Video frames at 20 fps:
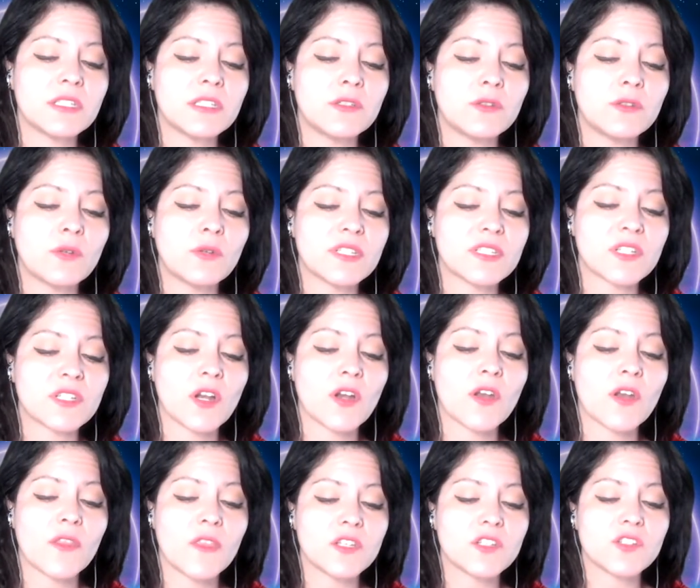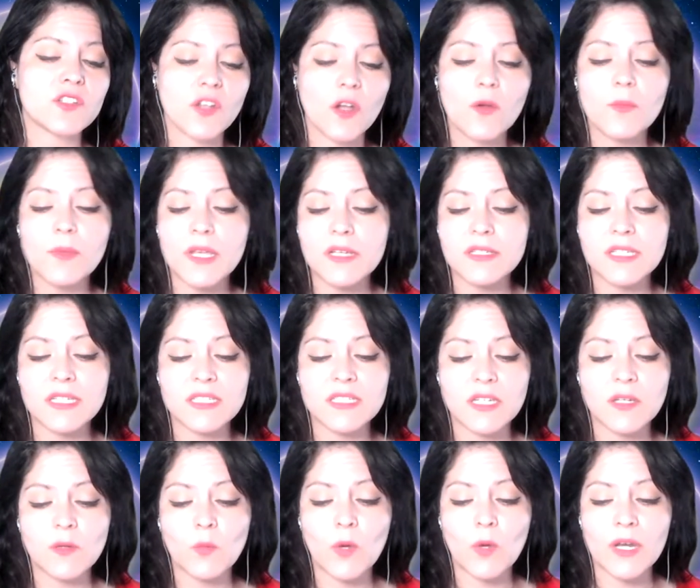started this show because I
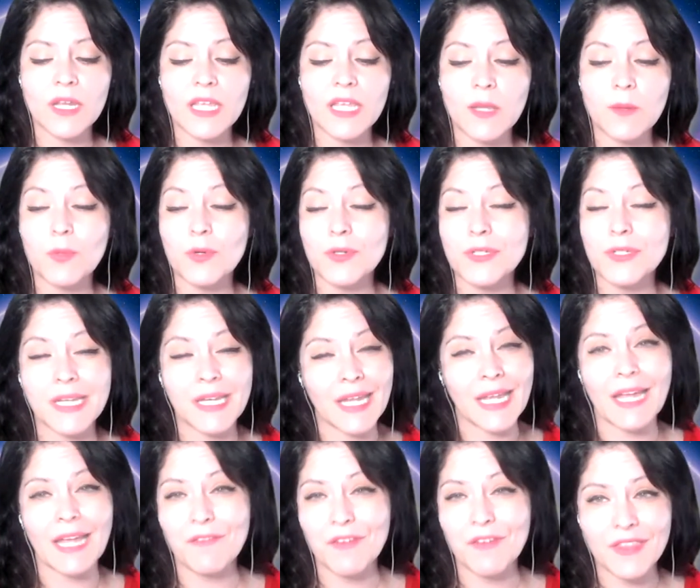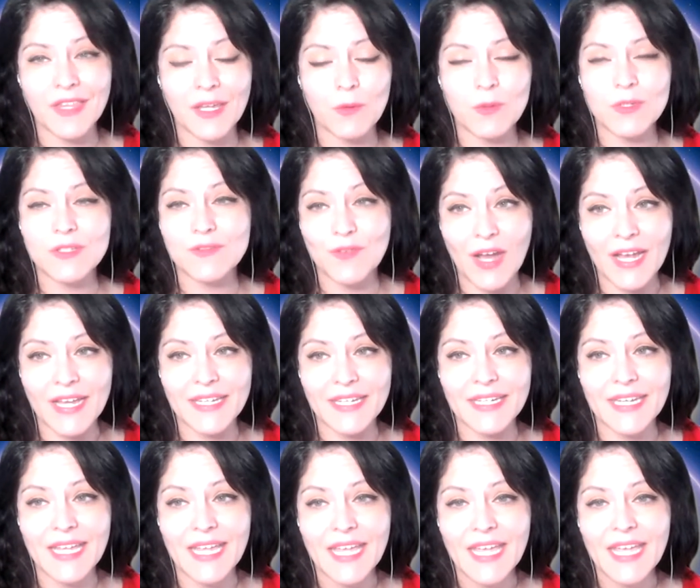didn't want to keep pretending everything was fine.
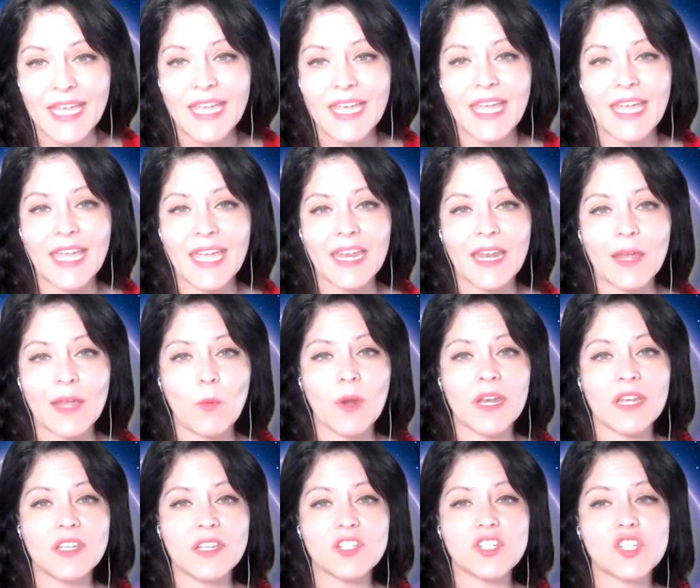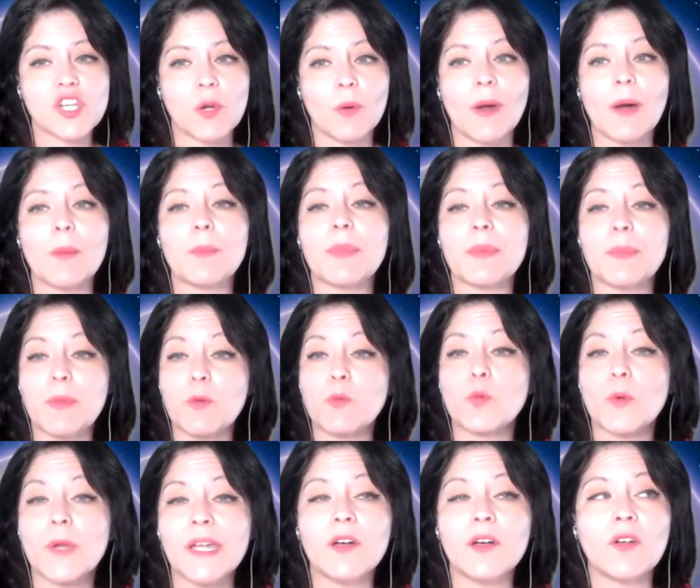And I wanted to show up
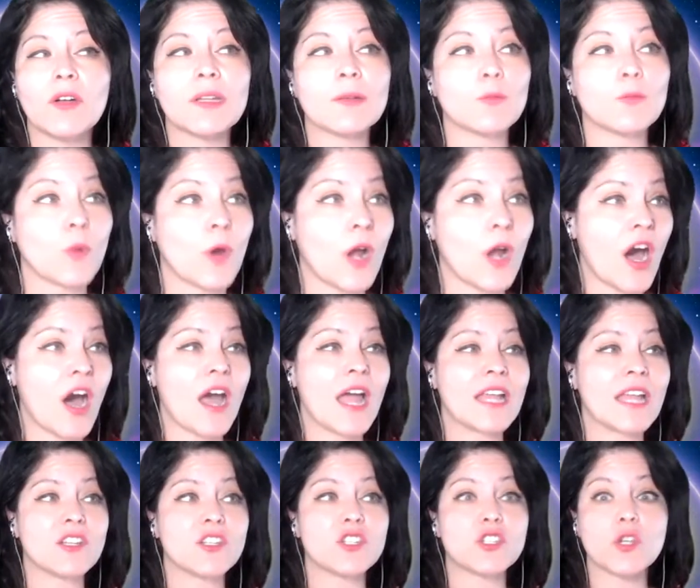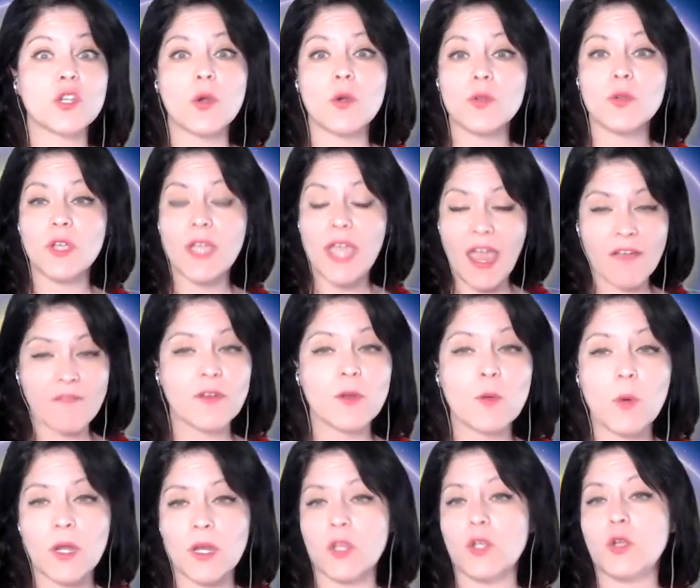real and raw and show
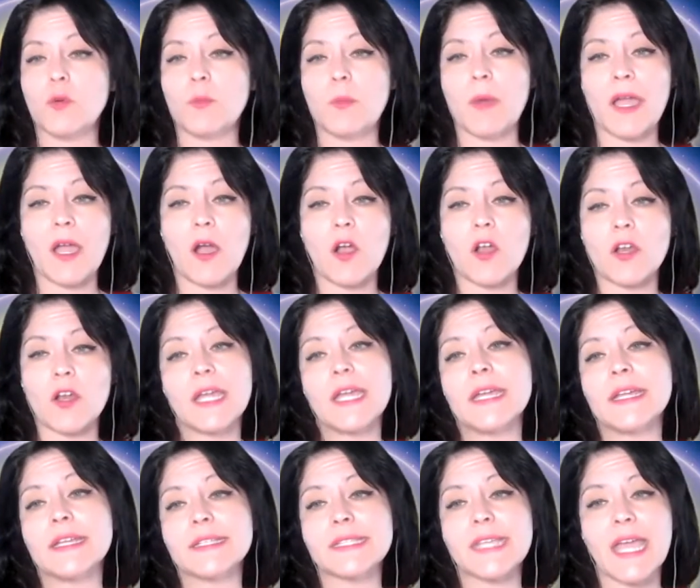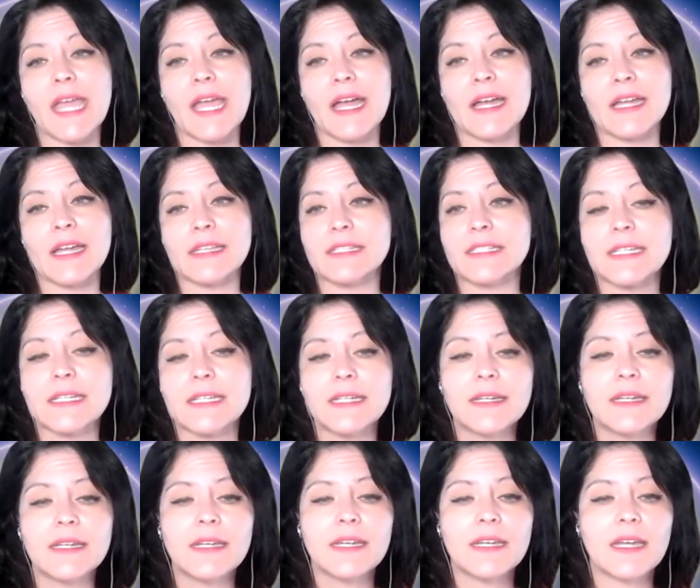everyone who my heart is, and
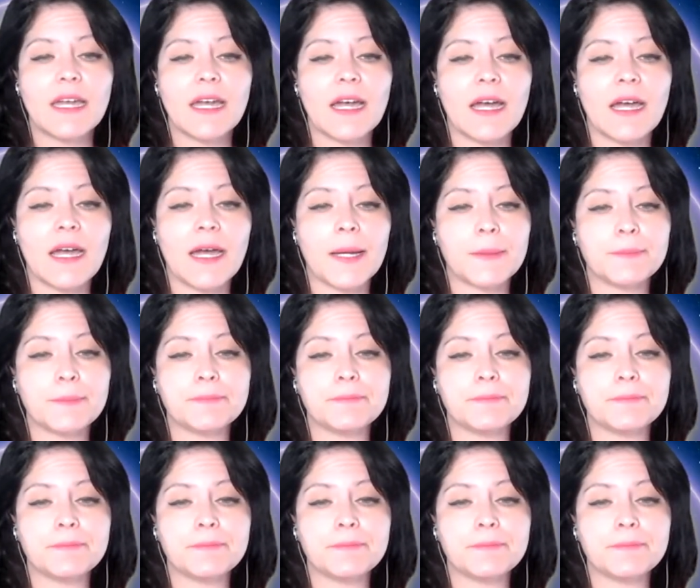um,